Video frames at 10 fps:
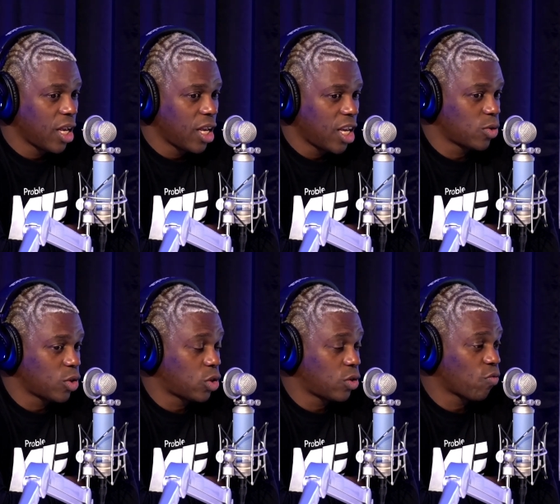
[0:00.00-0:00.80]
he
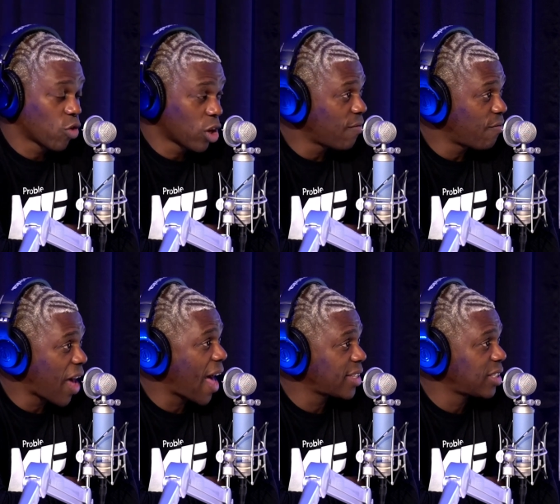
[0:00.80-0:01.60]
was really
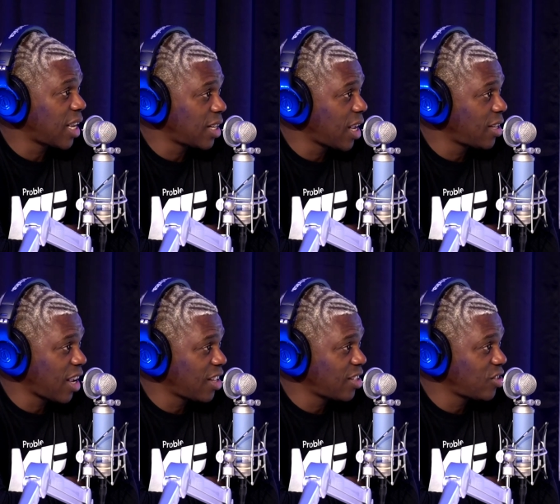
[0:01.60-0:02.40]
fast and and
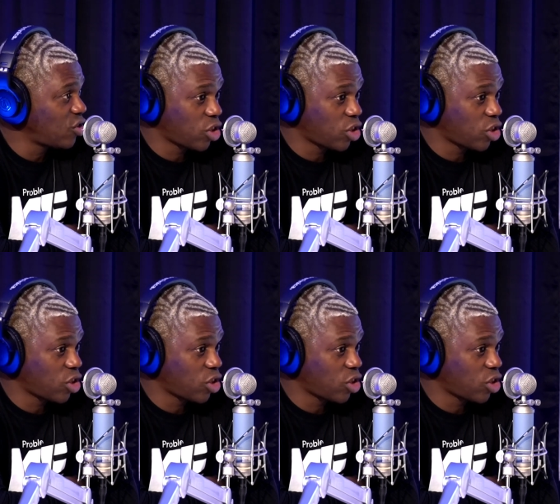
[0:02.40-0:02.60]
and